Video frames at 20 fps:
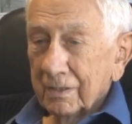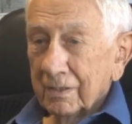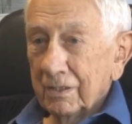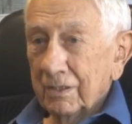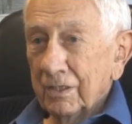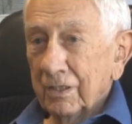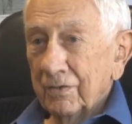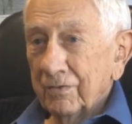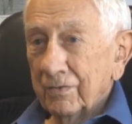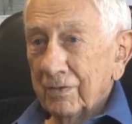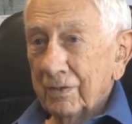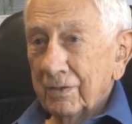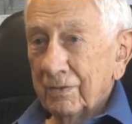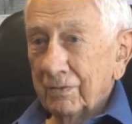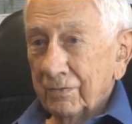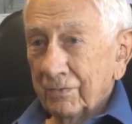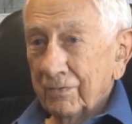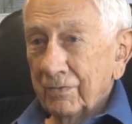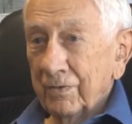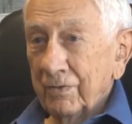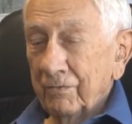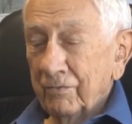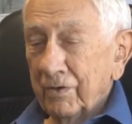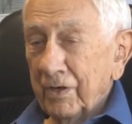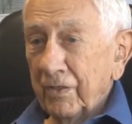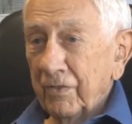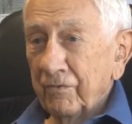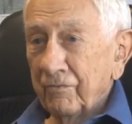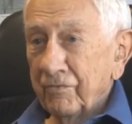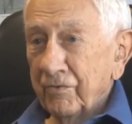not, and, and
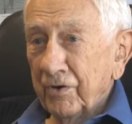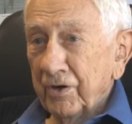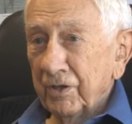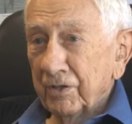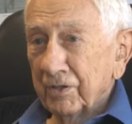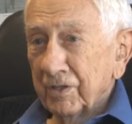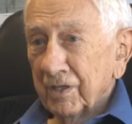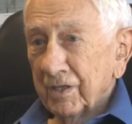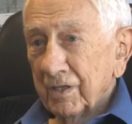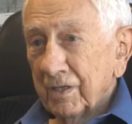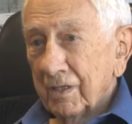rather frail.